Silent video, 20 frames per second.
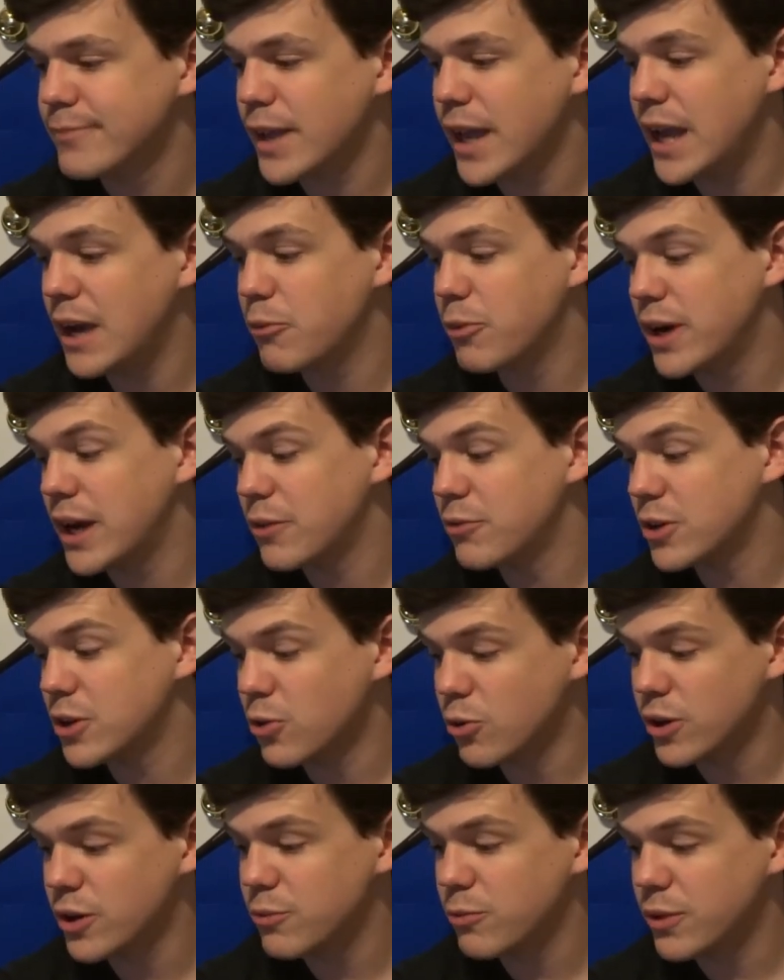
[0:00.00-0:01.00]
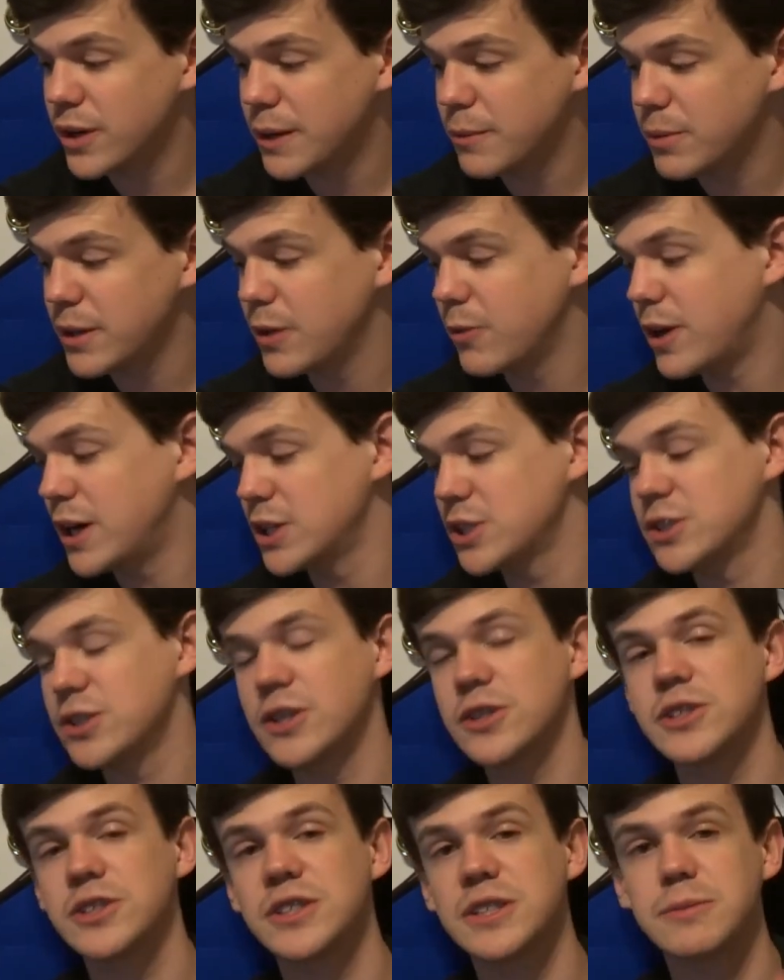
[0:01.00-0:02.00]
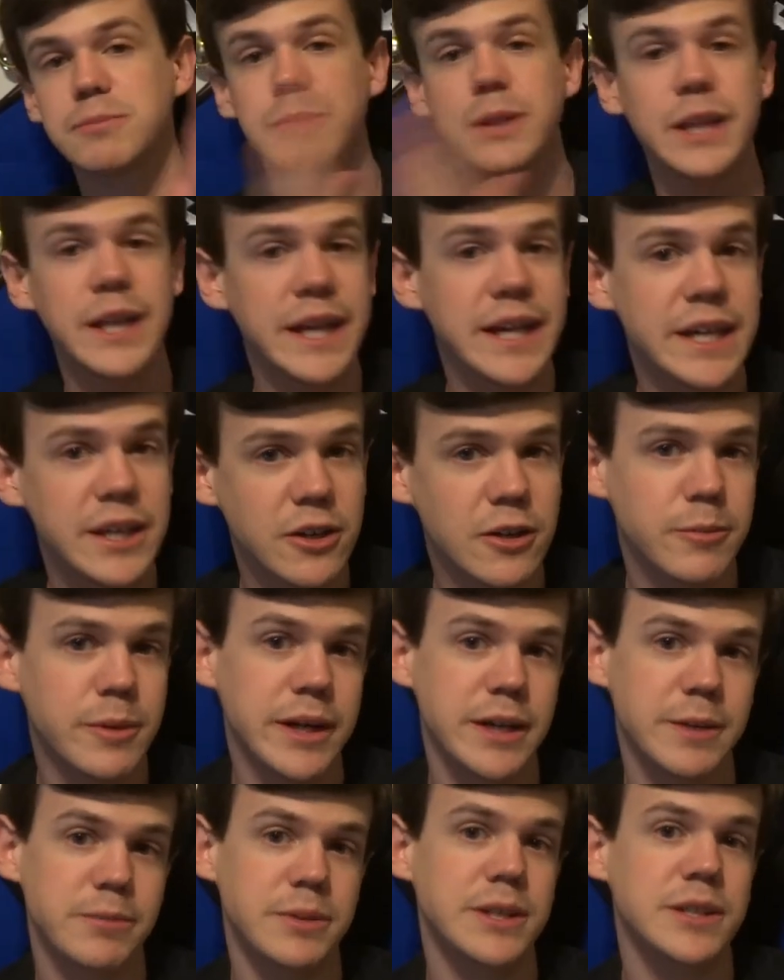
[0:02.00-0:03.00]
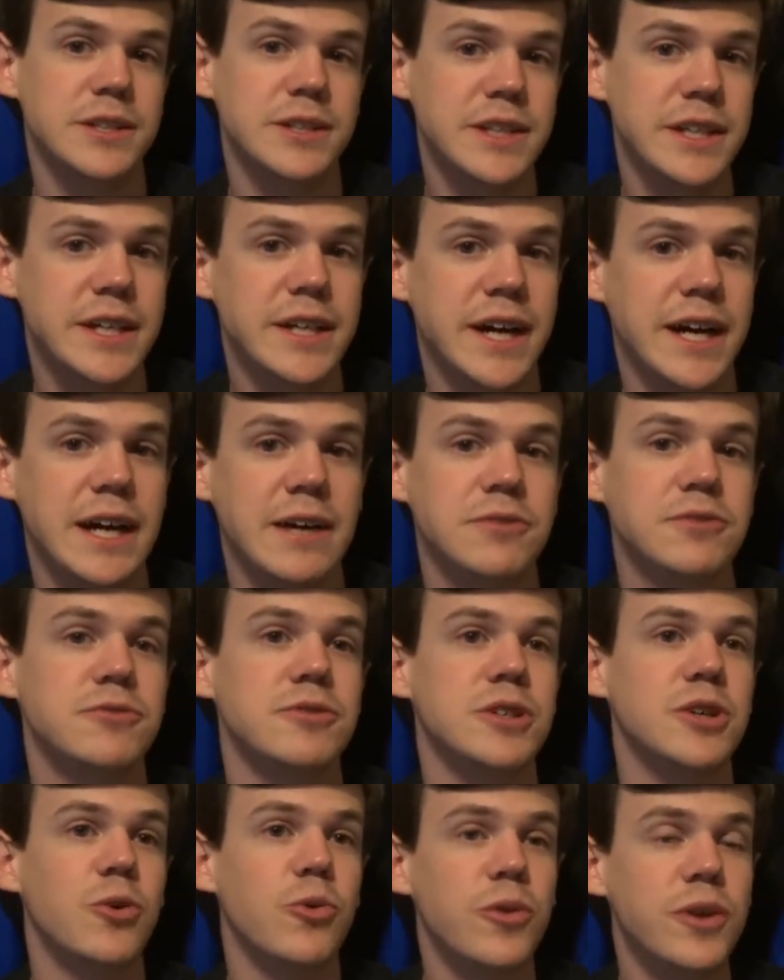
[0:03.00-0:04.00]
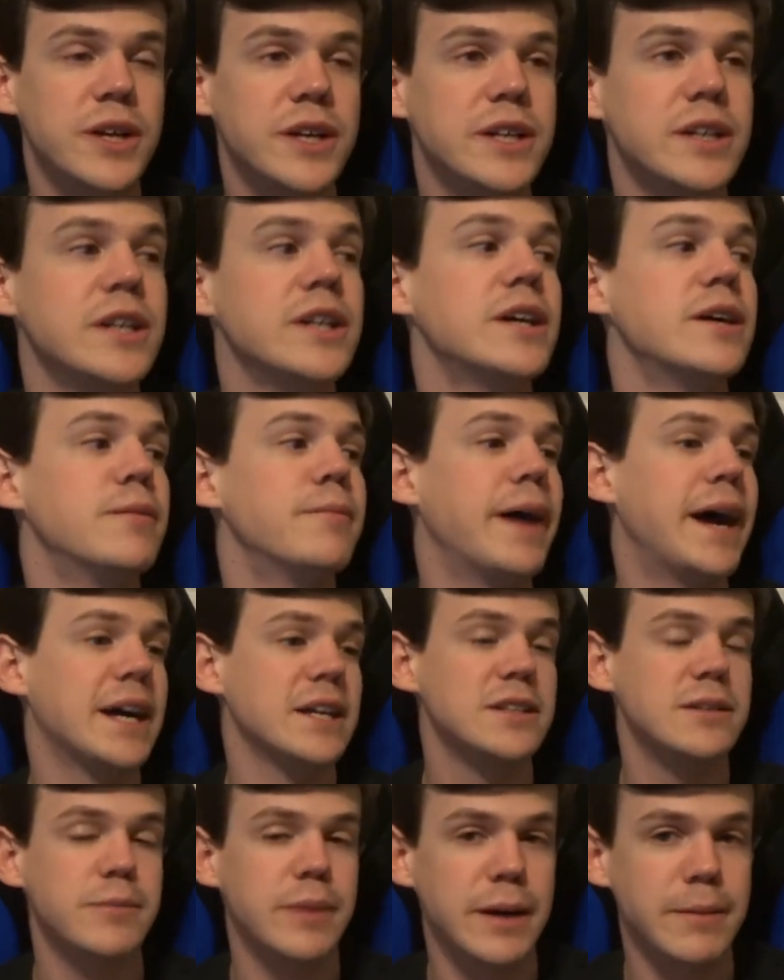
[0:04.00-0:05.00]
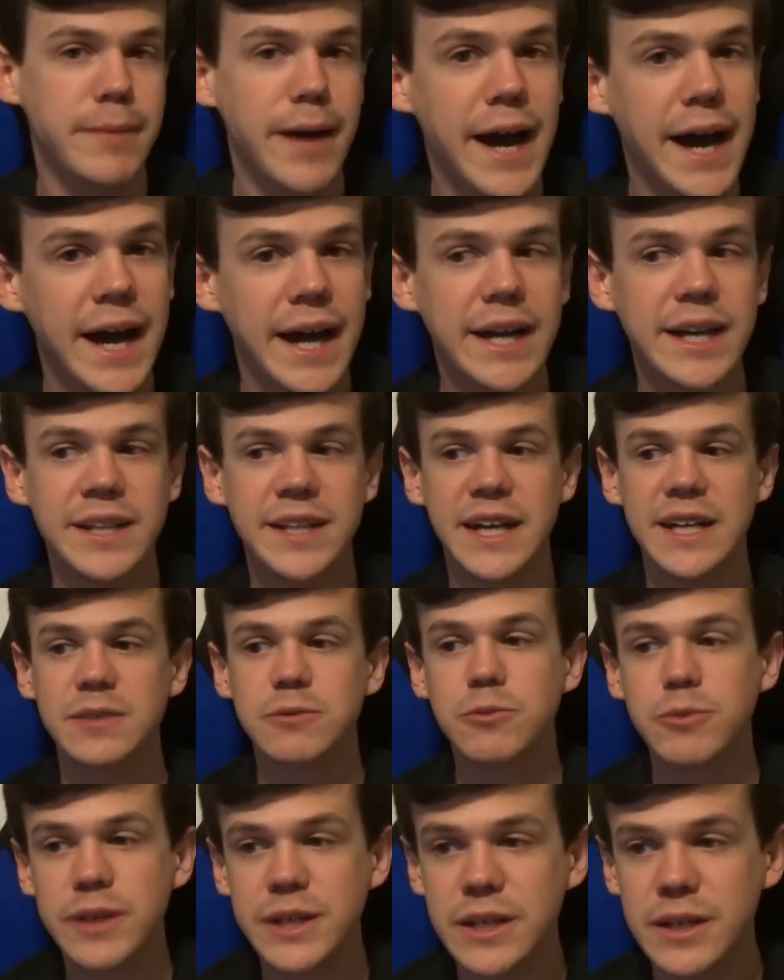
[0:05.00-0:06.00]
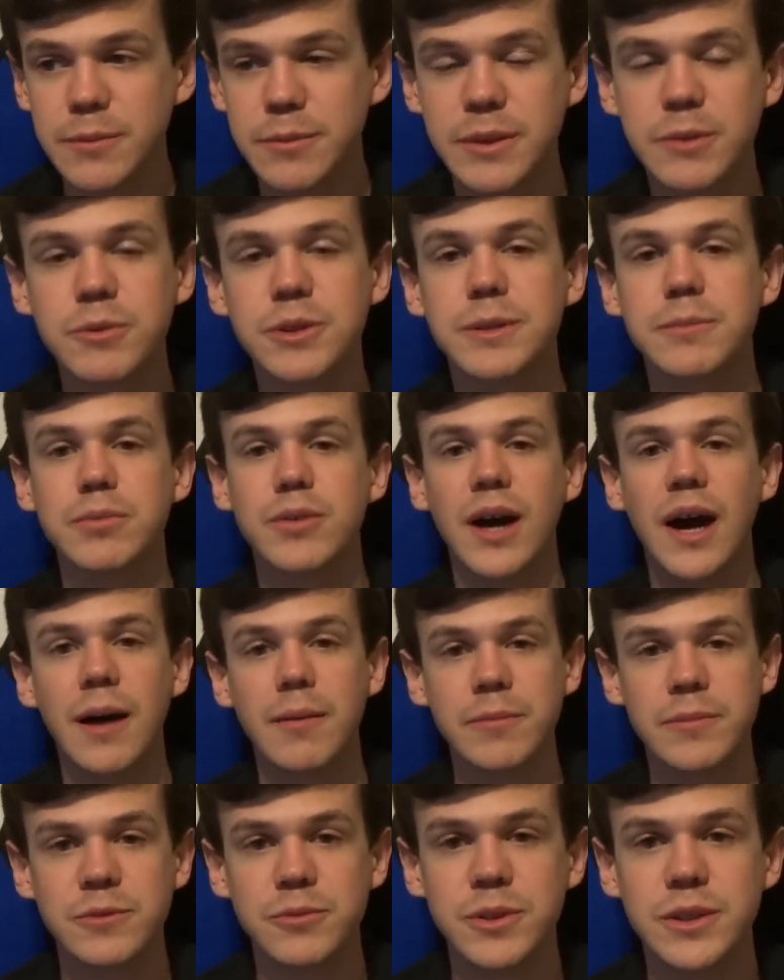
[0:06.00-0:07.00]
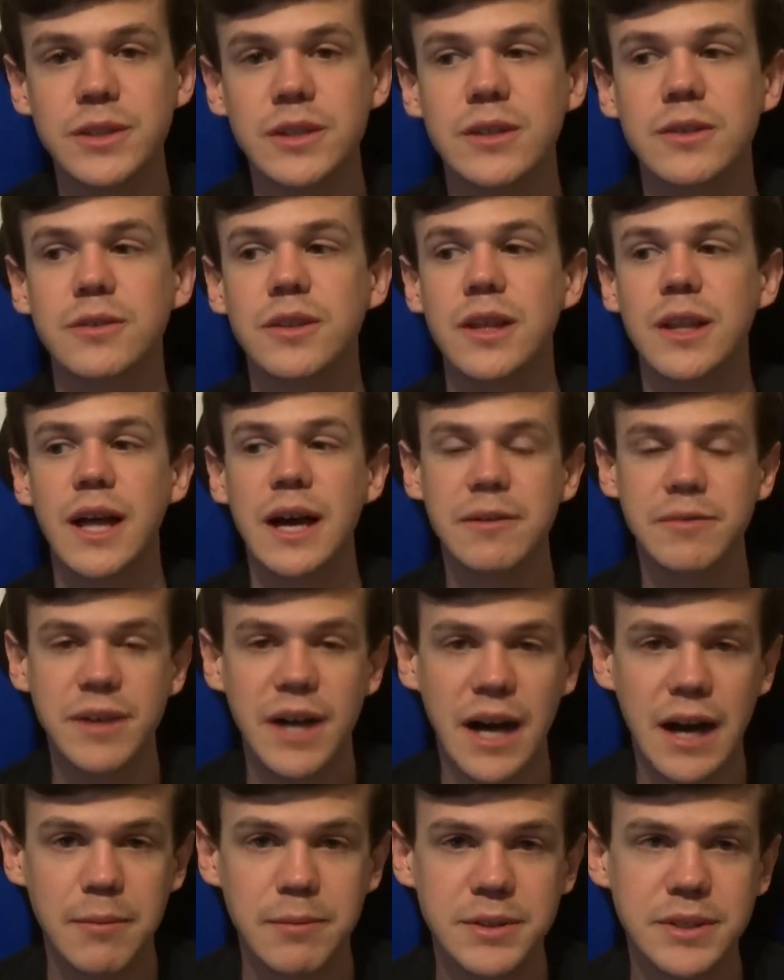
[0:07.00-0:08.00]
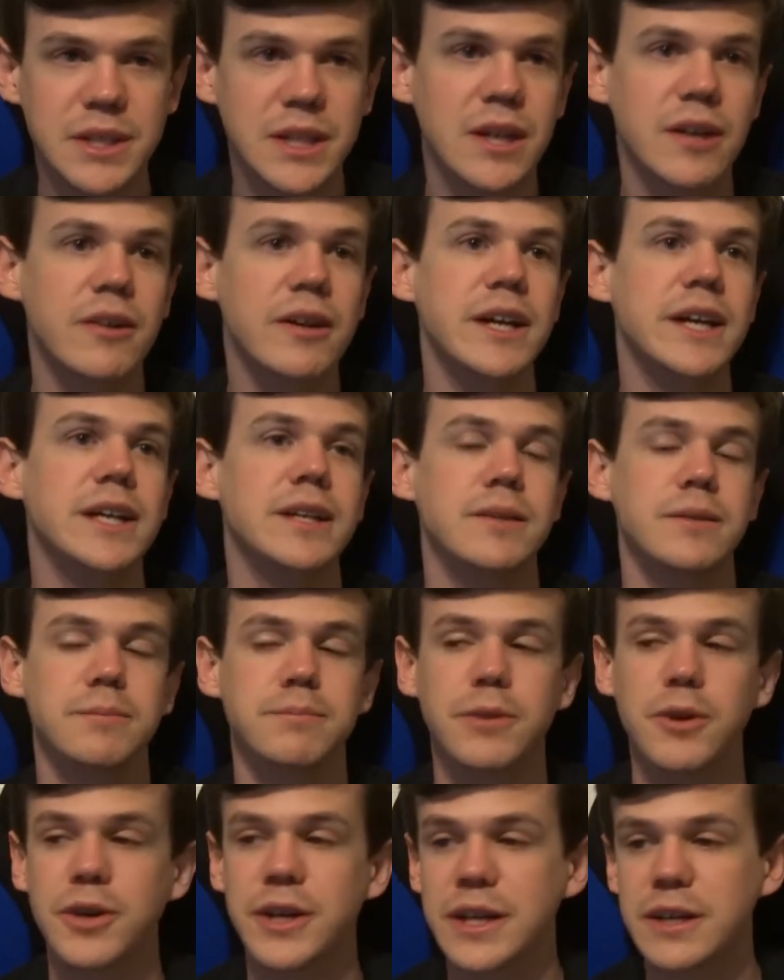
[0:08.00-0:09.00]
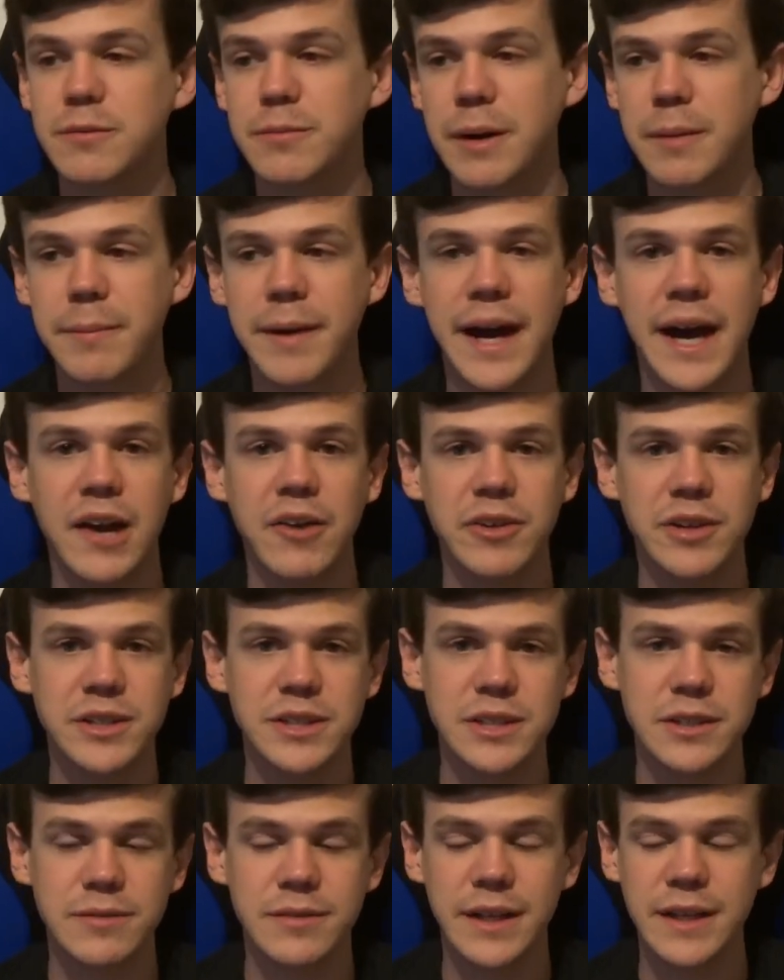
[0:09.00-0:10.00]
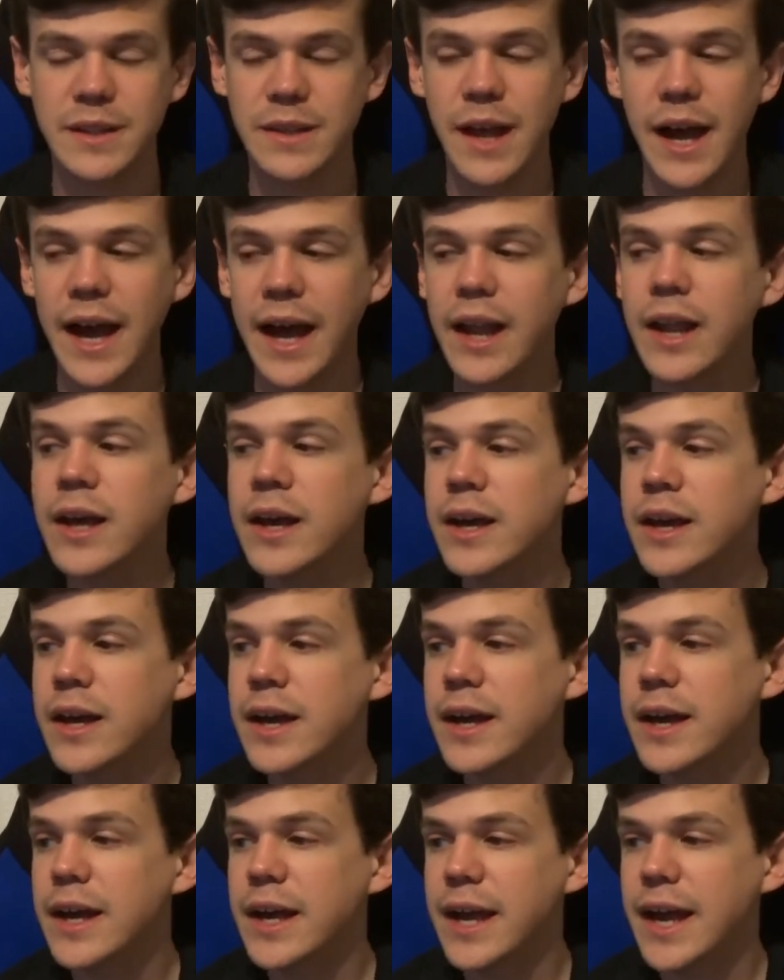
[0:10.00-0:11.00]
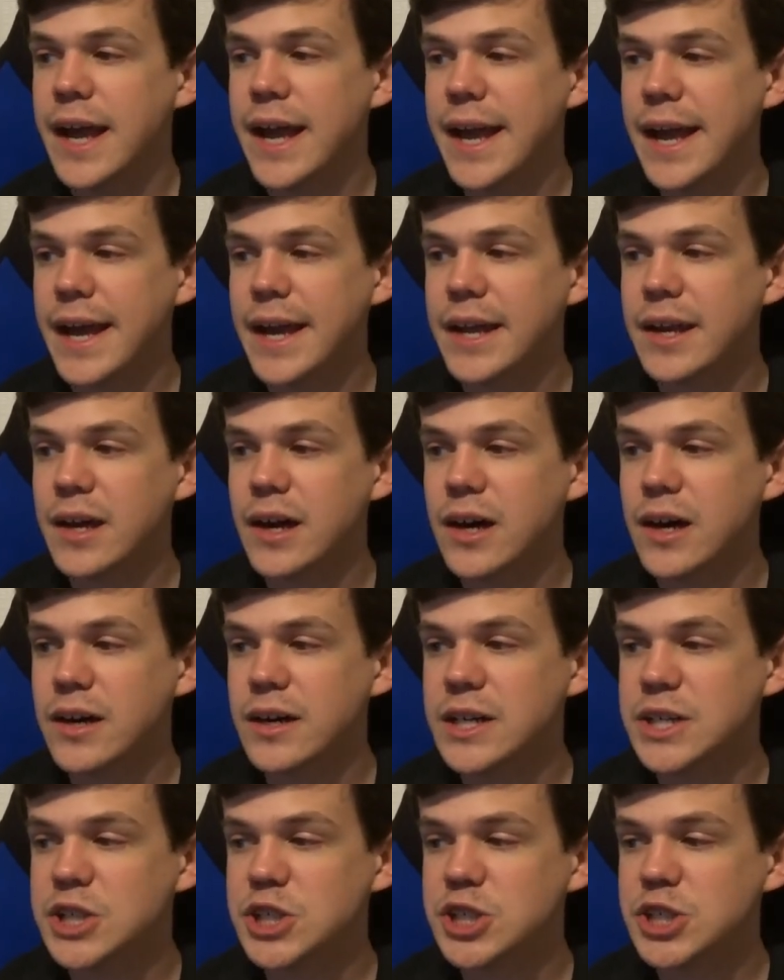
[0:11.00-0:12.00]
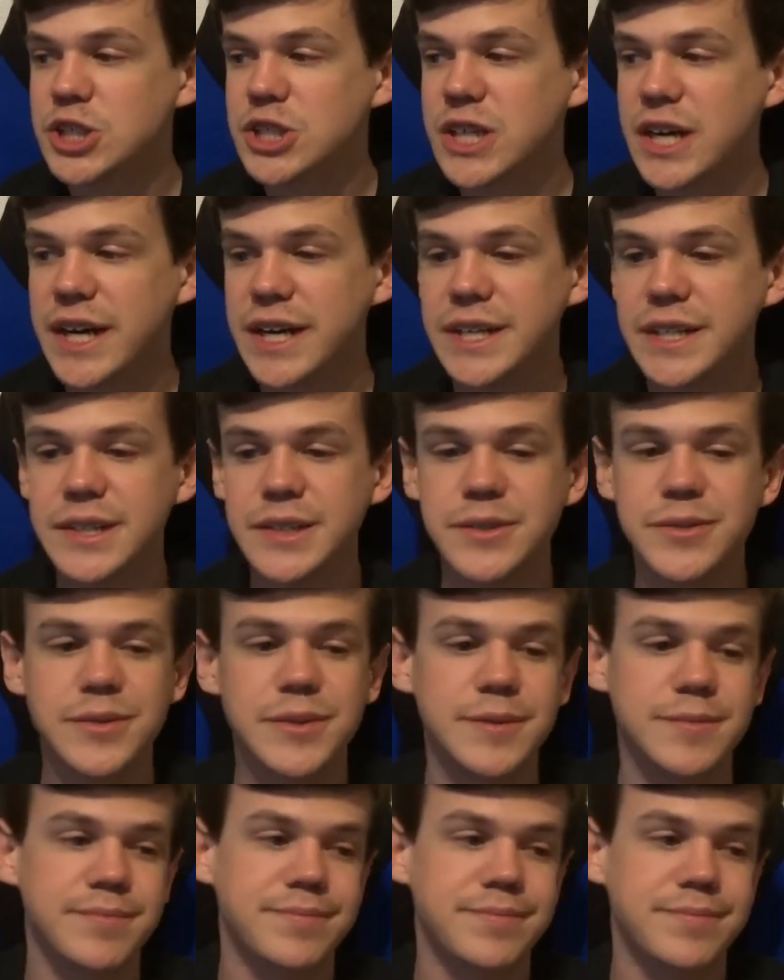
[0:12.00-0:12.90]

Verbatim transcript: and when I record, when I play Watch Dogs, since I'm playing it on my PC, I have to record it back to my Mac, and that's where we come in with the problems with the, the live commentary and burning of my battery and stuff like that. And uh, it's just kind of